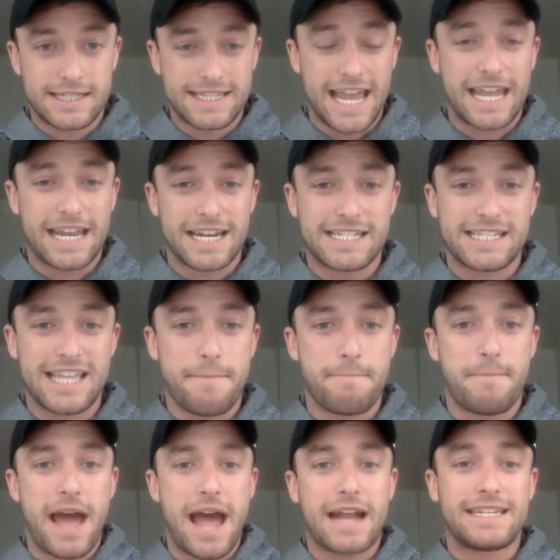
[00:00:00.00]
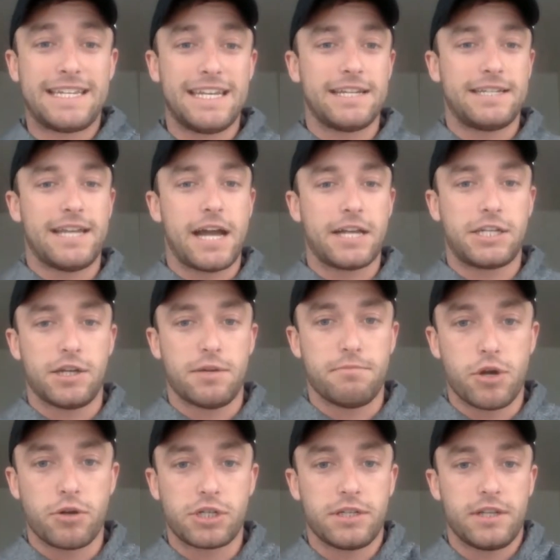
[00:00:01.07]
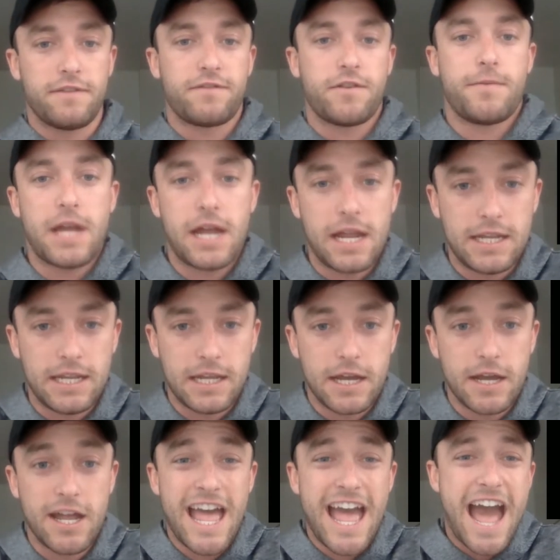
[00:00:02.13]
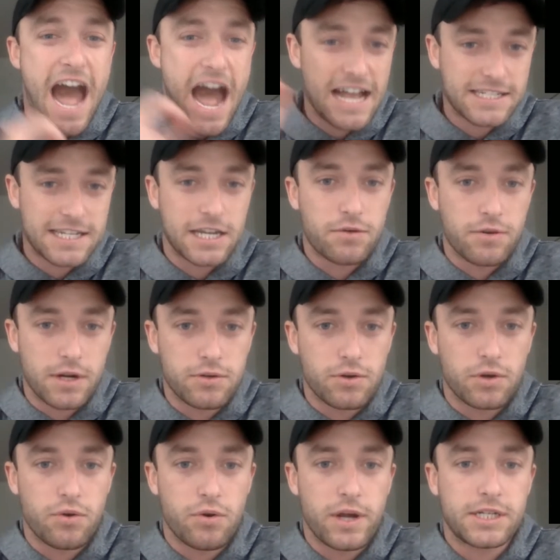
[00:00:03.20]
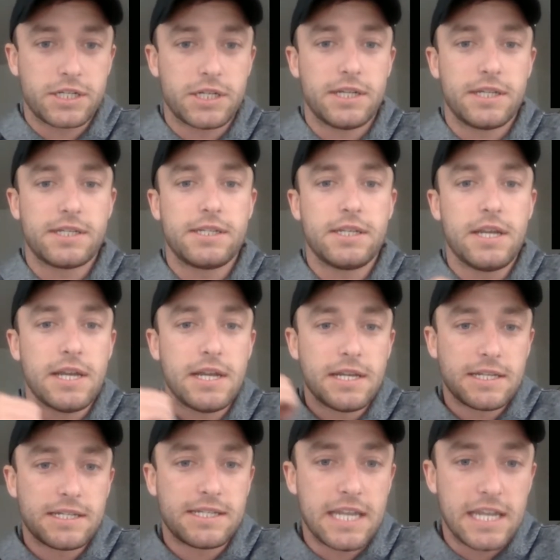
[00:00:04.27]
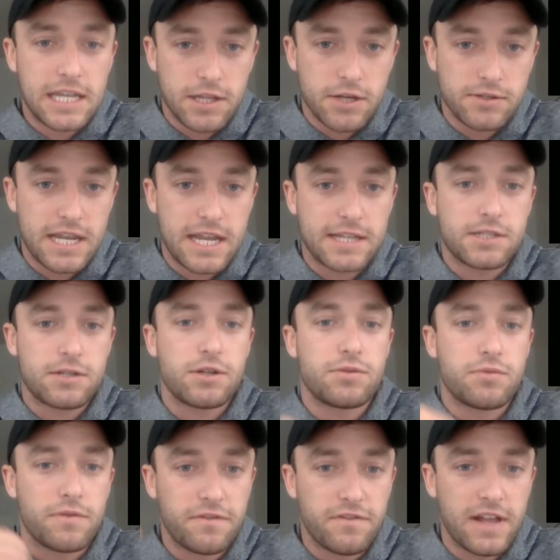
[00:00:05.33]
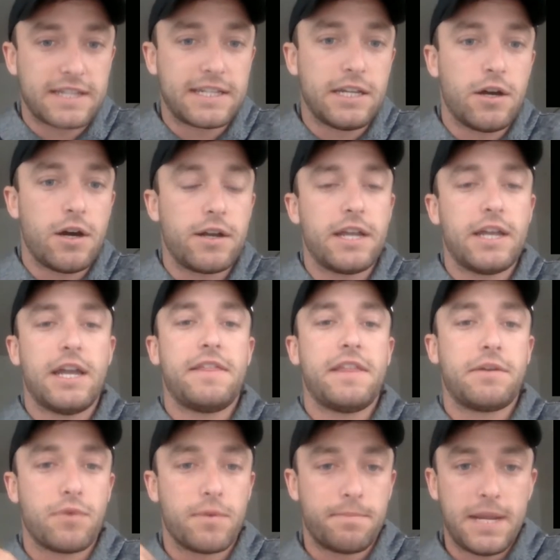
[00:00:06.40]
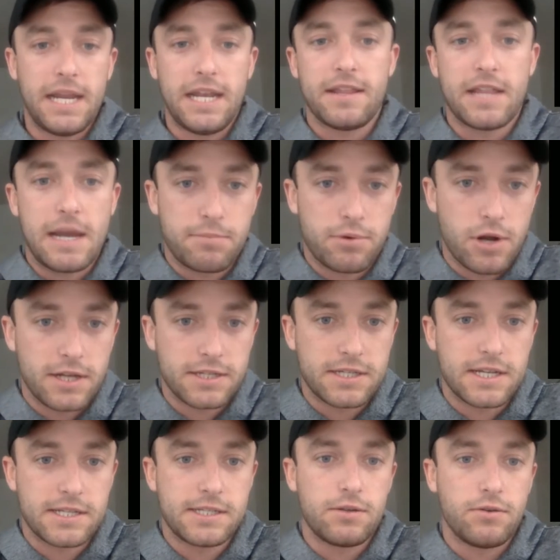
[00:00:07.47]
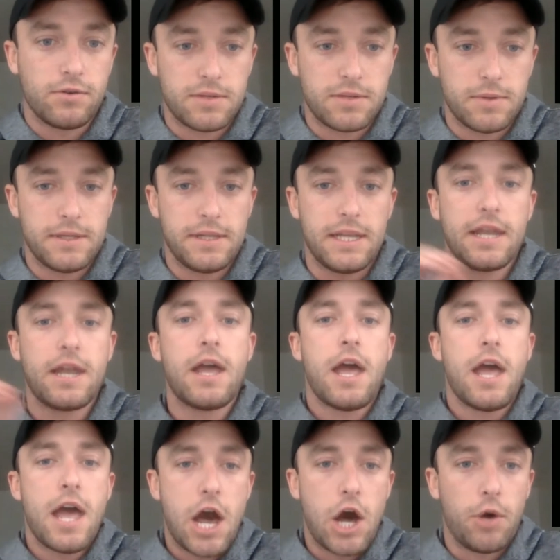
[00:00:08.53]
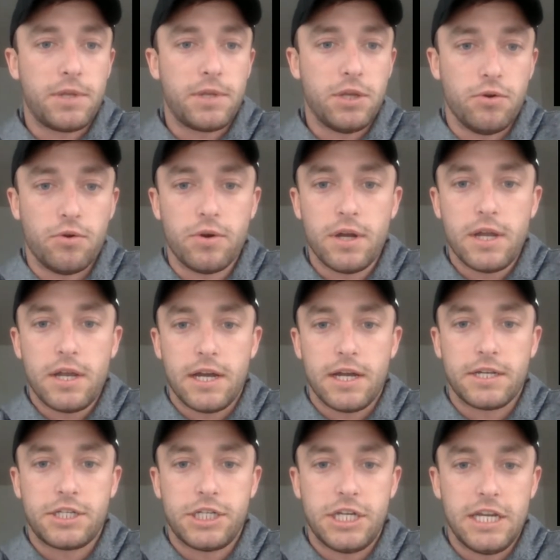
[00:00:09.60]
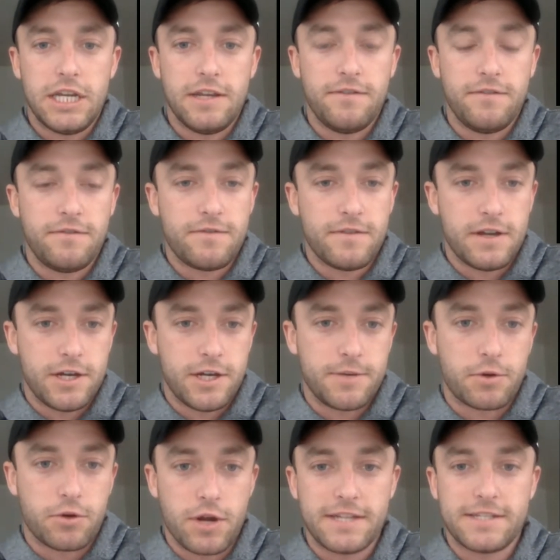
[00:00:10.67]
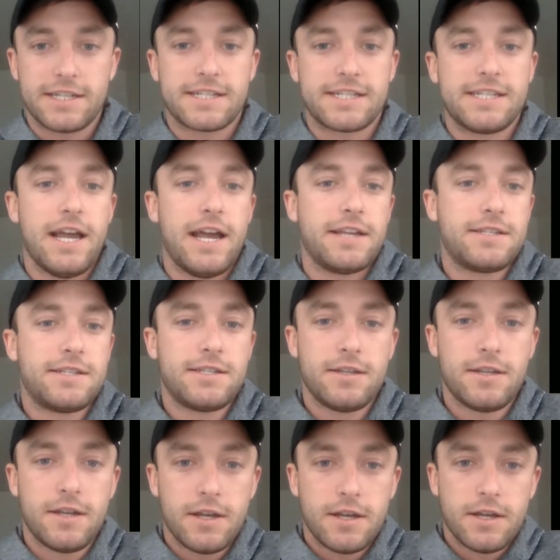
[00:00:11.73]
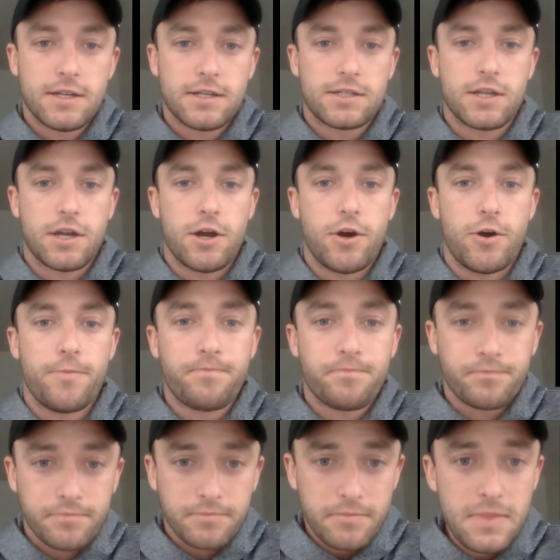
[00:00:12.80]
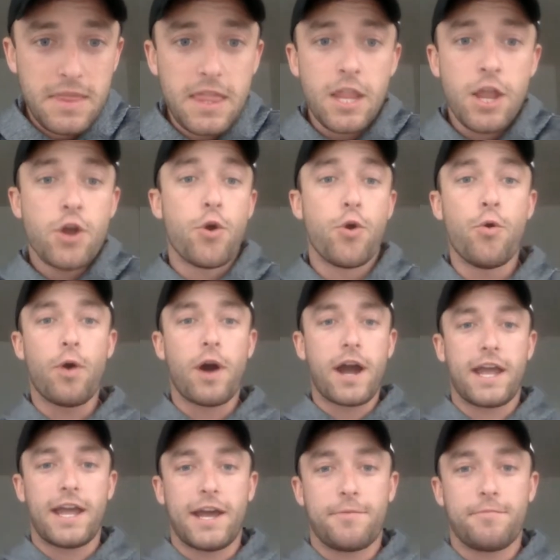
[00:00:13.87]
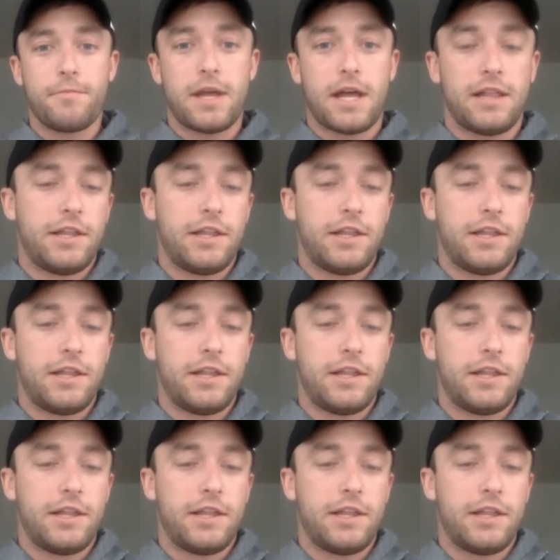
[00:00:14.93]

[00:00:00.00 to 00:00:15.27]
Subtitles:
taking a step back, detaching emotionally from the idea, asking critical questions, seeking those answers, reflecting on it, and then repeating that process to ultimately help you achieve great success. So who I am, a